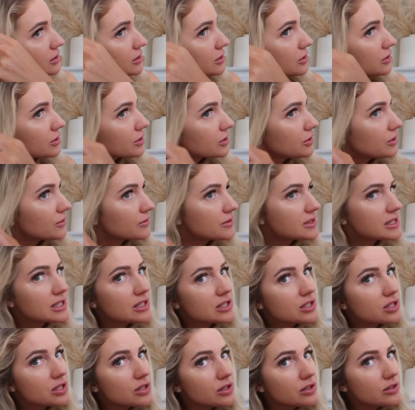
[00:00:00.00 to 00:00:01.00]
you can
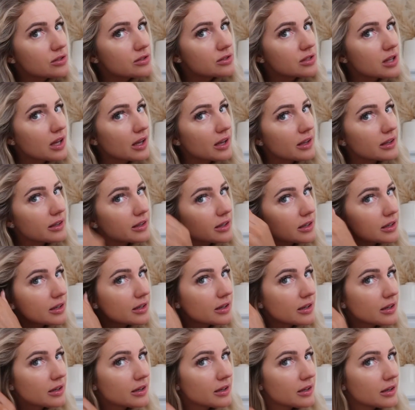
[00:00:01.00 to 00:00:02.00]
obviously choose like
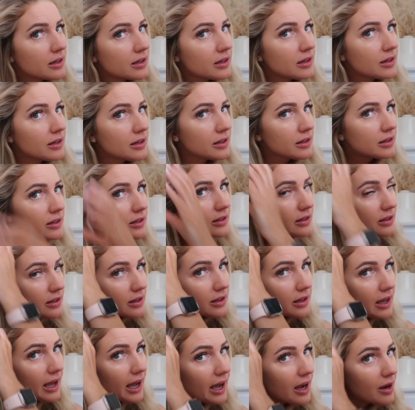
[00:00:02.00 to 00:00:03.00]

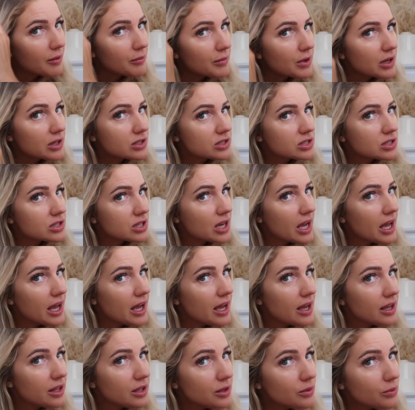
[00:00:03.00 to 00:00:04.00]
how much
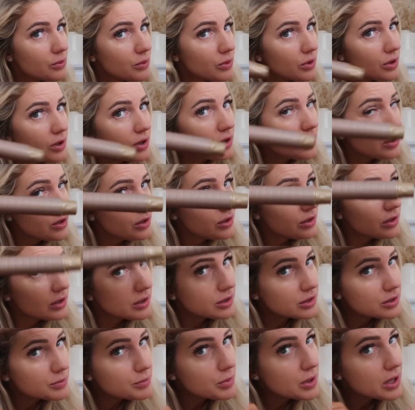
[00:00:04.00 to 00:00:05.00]
hair you
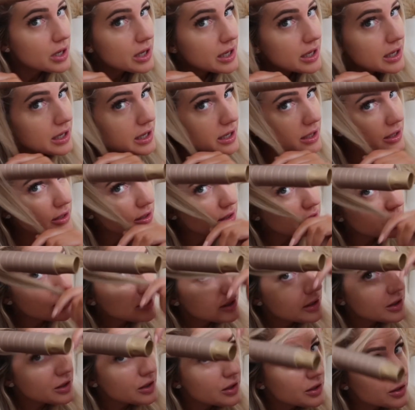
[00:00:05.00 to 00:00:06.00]
want to put in.
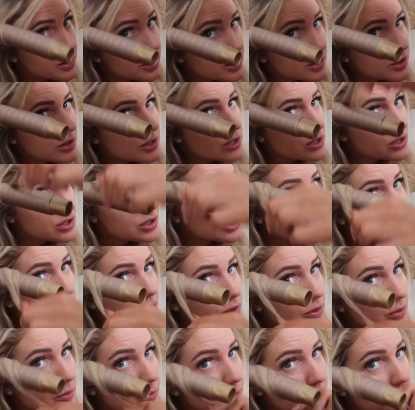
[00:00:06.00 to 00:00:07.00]
You can
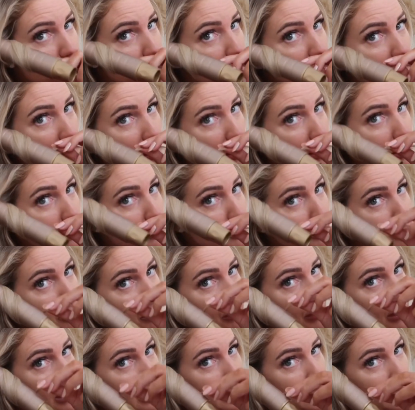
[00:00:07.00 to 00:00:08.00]
do like
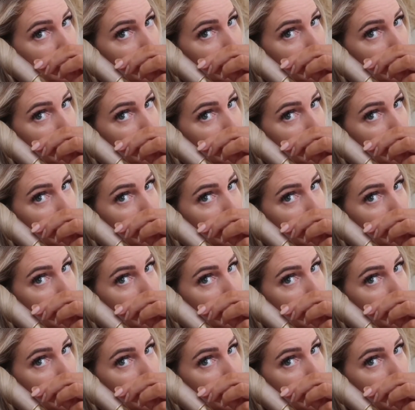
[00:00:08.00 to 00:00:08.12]
big